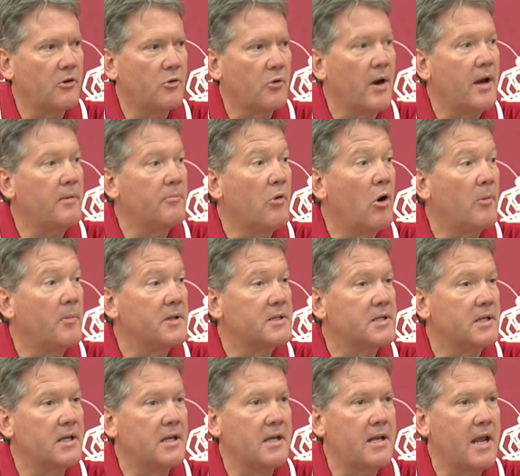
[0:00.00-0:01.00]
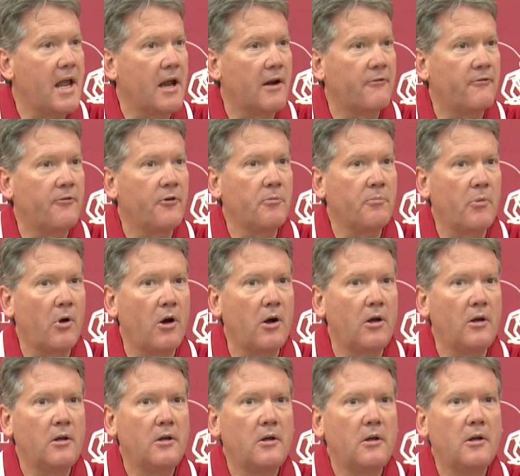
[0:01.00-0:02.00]
great moments in Indiana
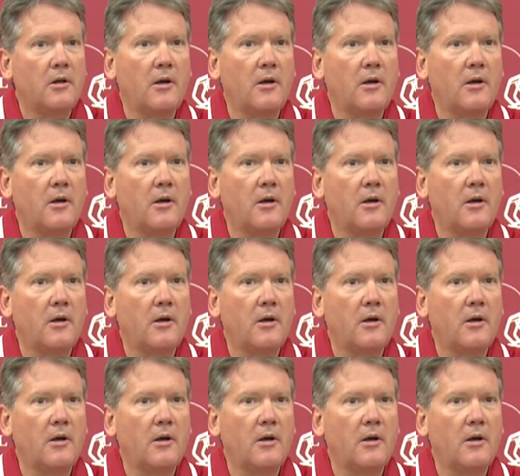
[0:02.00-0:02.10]
football.